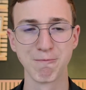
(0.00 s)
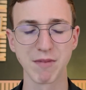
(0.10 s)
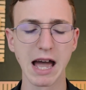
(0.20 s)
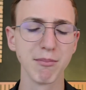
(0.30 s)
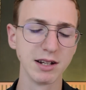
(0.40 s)

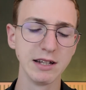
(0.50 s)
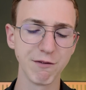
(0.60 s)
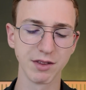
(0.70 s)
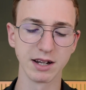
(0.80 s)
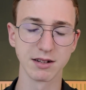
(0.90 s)
I
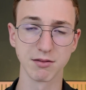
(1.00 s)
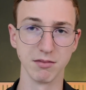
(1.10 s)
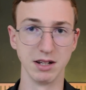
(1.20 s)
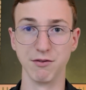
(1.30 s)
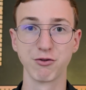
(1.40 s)
believe that
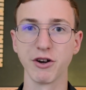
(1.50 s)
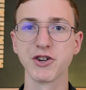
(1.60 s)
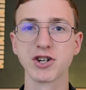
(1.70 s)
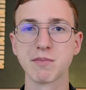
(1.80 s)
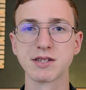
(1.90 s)
in
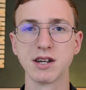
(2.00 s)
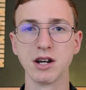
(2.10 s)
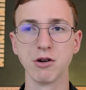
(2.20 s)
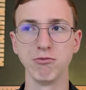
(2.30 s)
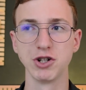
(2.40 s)
friendships,
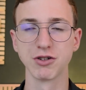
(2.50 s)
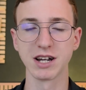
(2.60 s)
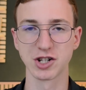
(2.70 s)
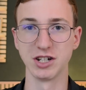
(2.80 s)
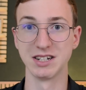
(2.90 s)
we should
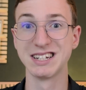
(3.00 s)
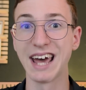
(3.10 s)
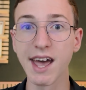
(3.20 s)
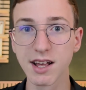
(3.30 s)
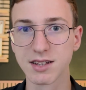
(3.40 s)
actually
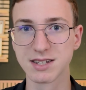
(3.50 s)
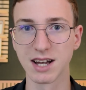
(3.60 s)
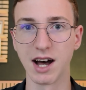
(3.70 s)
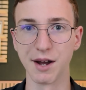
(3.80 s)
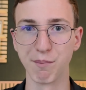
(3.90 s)
take the
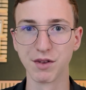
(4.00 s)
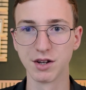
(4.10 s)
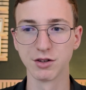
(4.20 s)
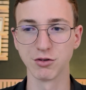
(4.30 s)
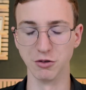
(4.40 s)
time
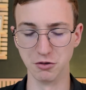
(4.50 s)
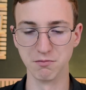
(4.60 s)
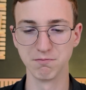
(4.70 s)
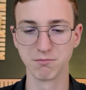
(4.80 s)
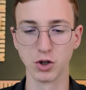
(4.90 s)
to
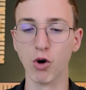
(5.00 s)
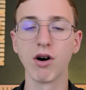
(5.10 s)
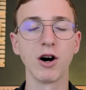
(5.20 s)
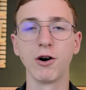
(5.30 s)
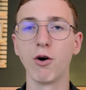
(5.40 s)
go
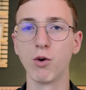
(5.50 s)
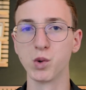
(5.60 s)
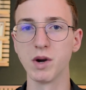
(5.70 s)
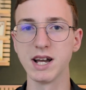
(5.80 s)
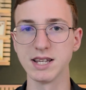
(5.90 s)
our own
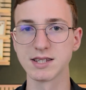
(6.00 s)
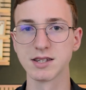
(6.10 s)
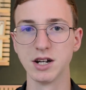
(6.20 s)
ways,